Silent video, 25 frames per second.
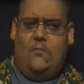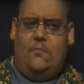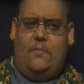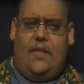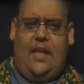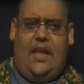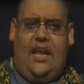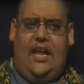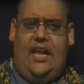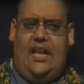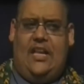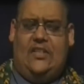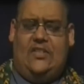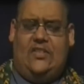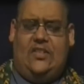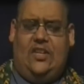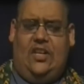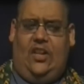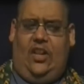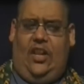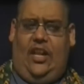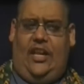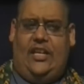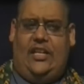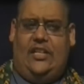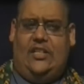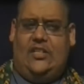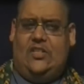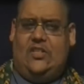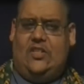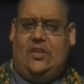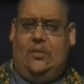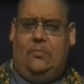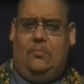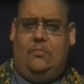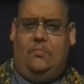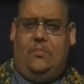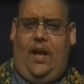is it, like, in
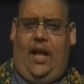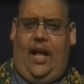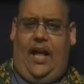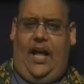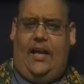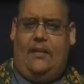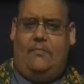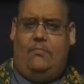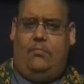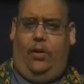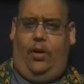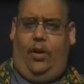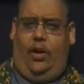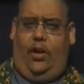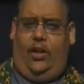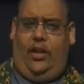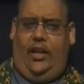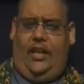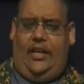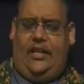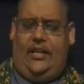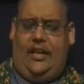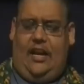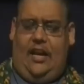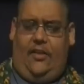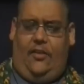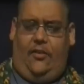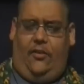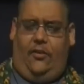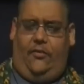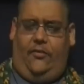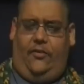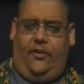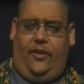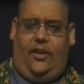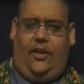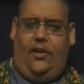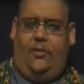some oddball, like, nether
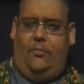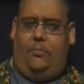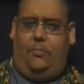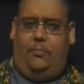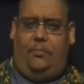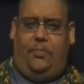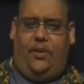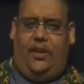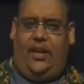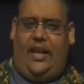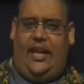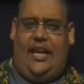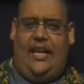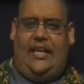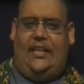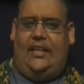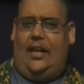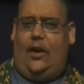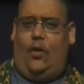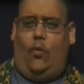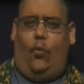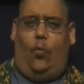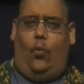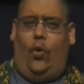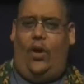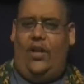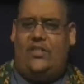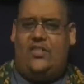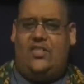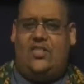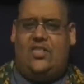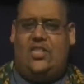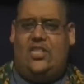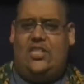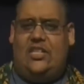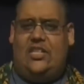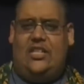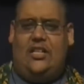fucking plane? Like, what's
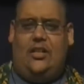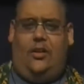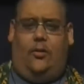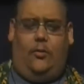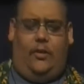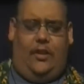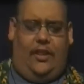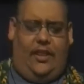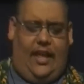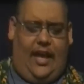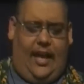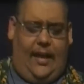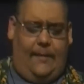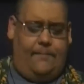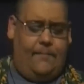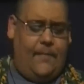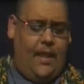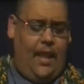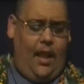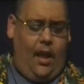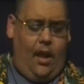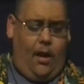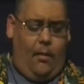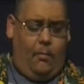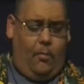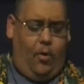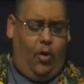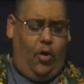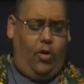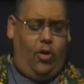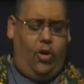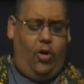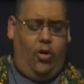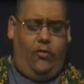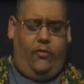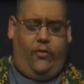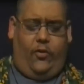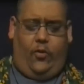the deal with that?
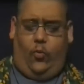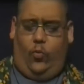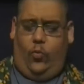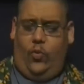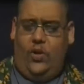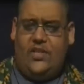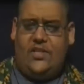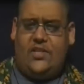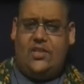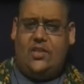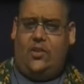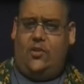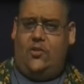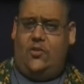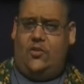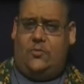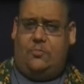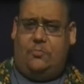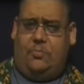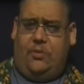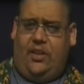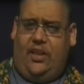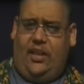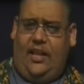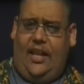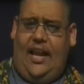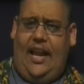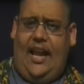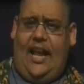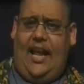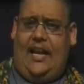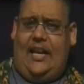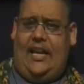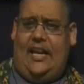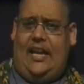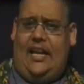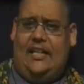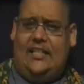Moreover, Whistler's
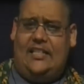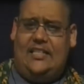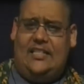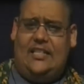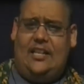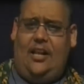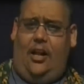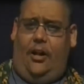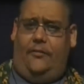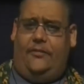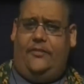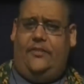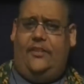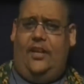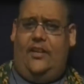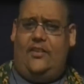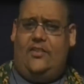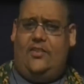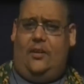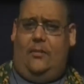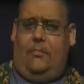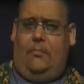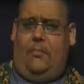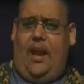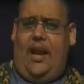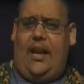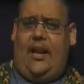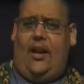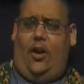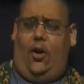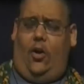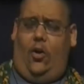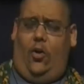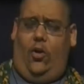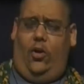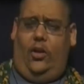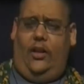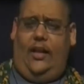plan itself doesn't make a
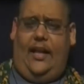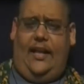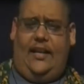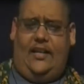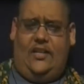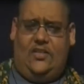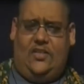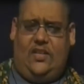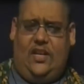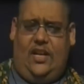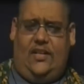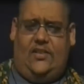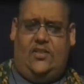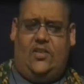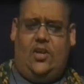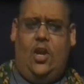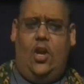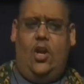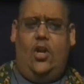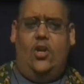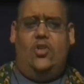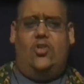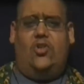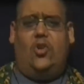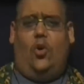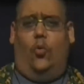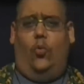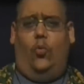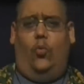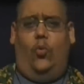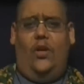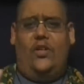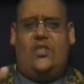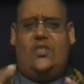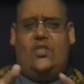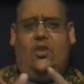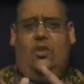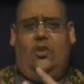whole lot of sense. So,
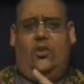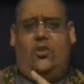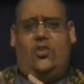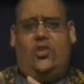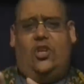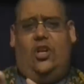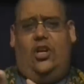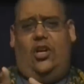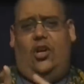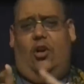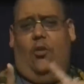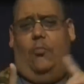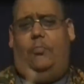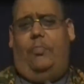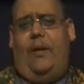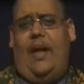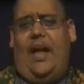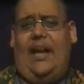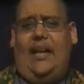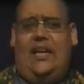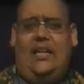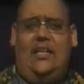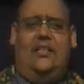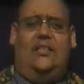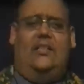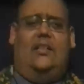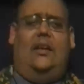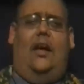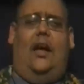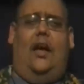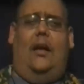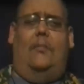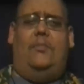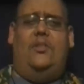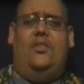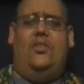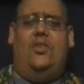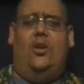Whistler's gonna go back in
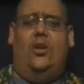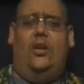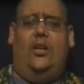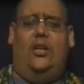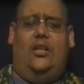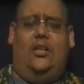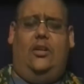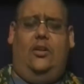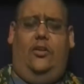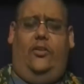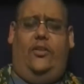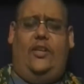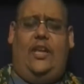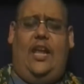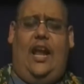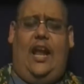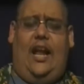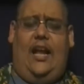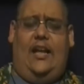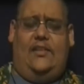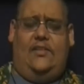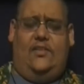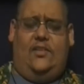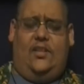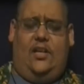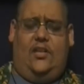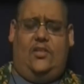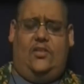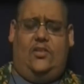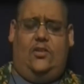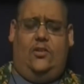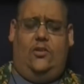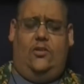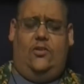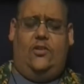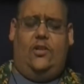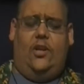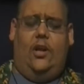time, he's gonna kill the
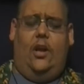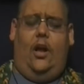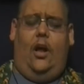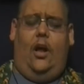ancestors